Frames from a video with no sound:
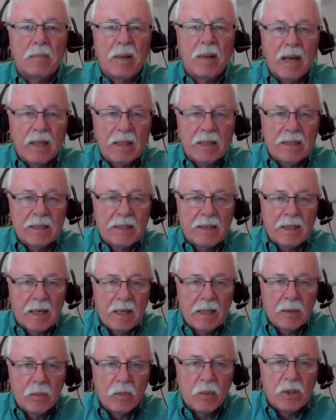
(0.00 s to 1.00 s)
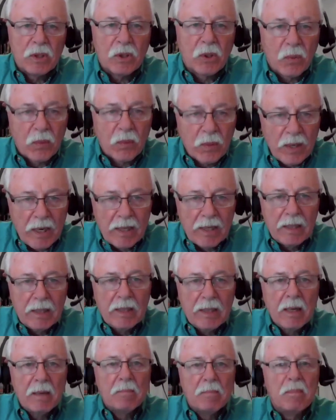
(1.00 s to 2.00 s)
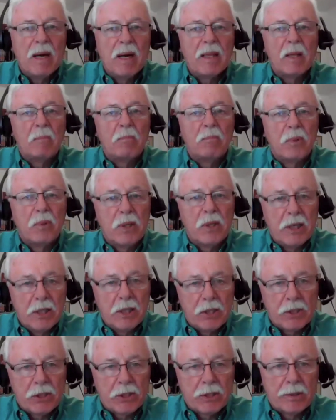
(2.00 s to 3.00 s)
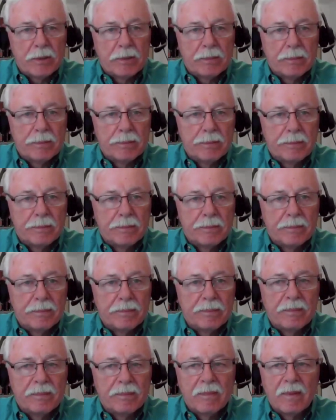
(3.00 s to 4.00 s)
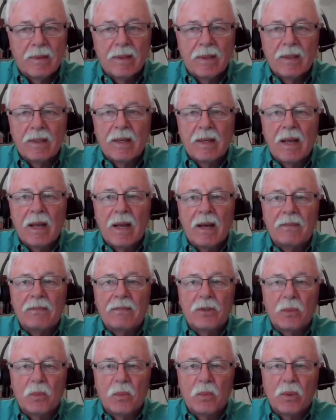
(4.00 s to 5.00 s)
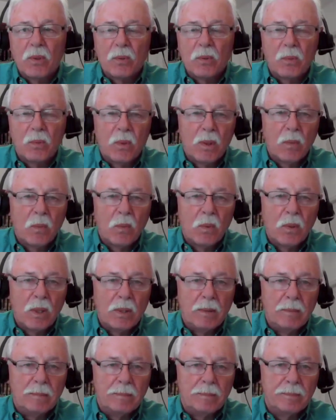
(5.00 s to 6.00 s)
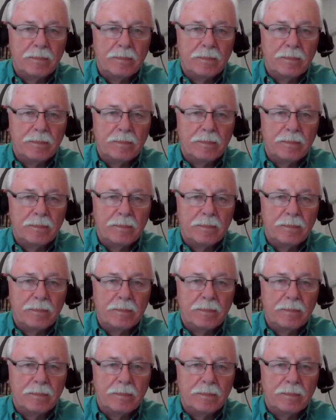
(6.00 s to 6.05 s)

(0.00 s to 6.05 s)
Palestine was created by the British after World War One.